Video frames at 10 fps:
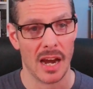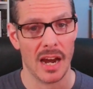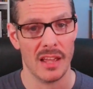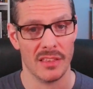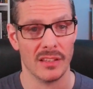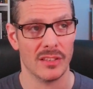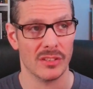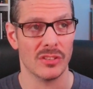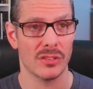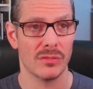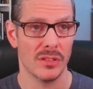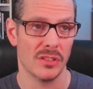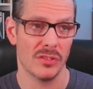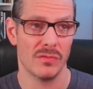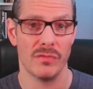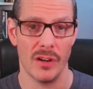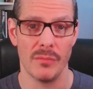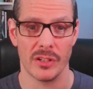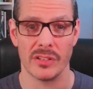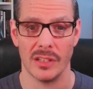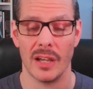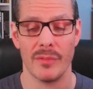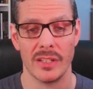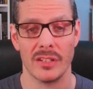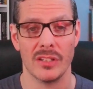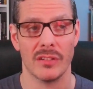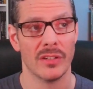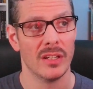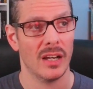I think this is this is very much in line with that stuff.